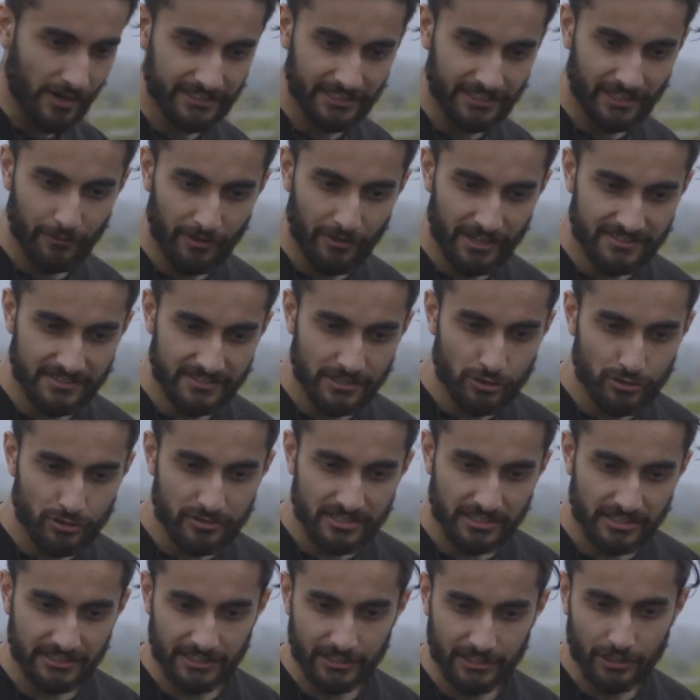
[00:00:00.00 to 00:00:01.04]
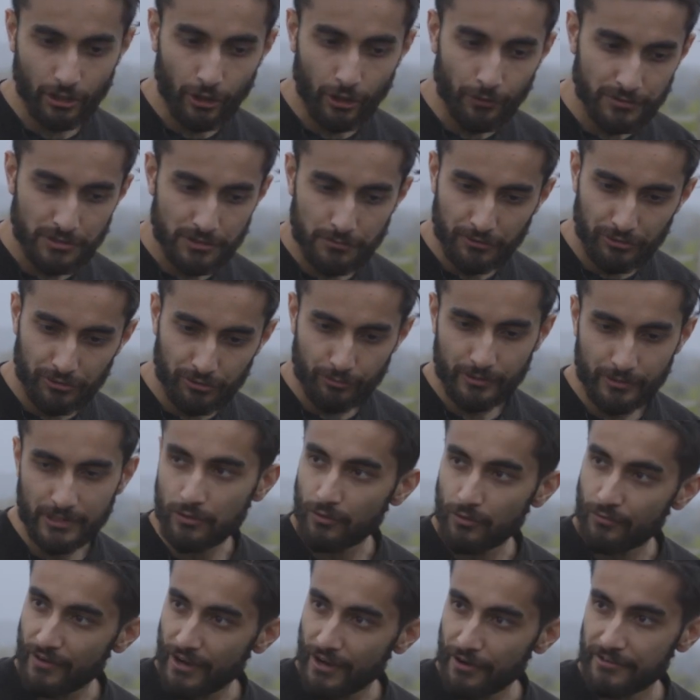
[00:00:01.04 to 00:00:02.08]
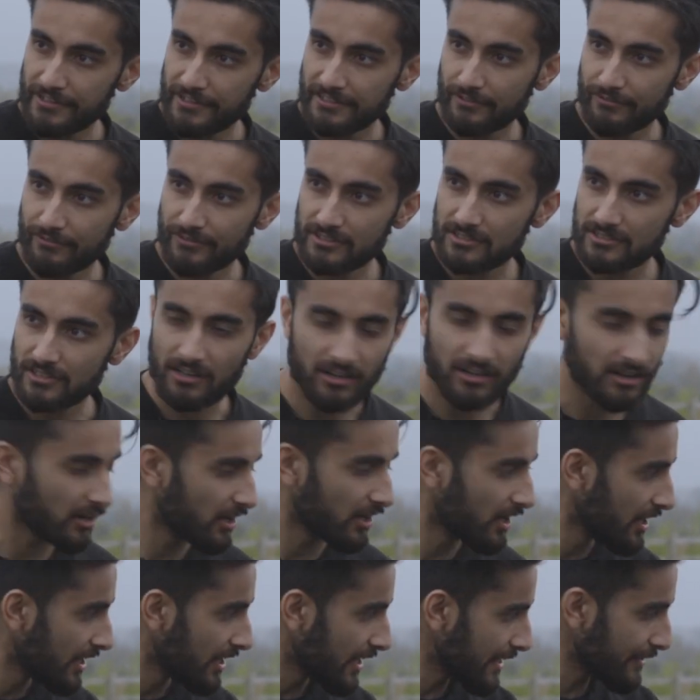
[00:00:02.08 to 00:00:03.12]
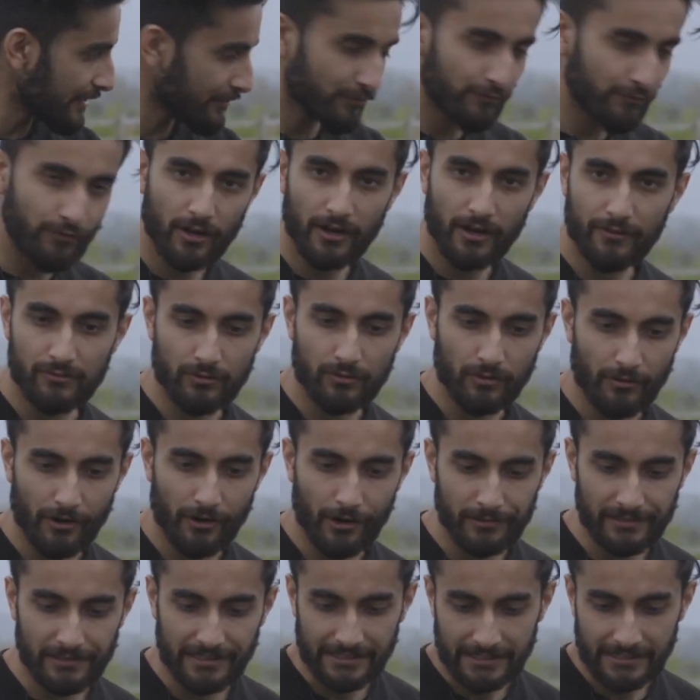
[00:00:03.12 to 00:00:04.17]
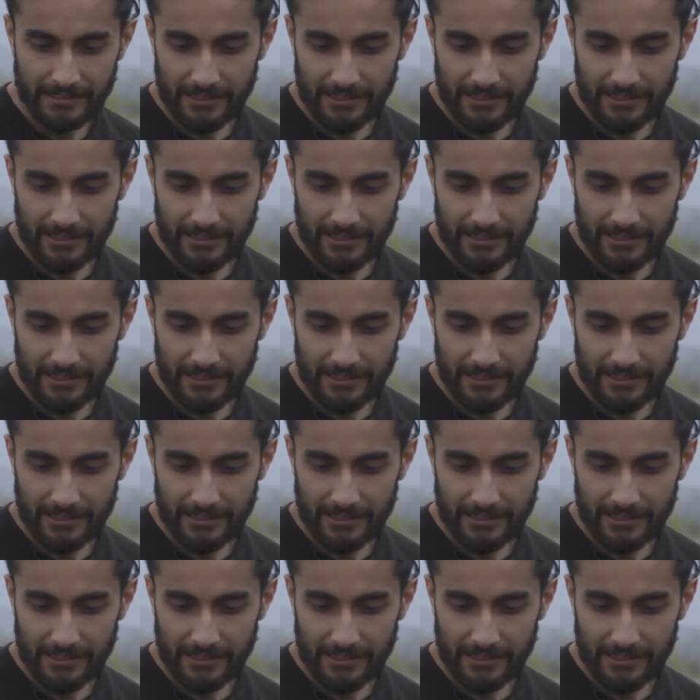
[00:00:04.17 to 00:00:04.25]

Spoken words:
and it's interesting that they don't do a 3-door variant of this car. It's 5-door only.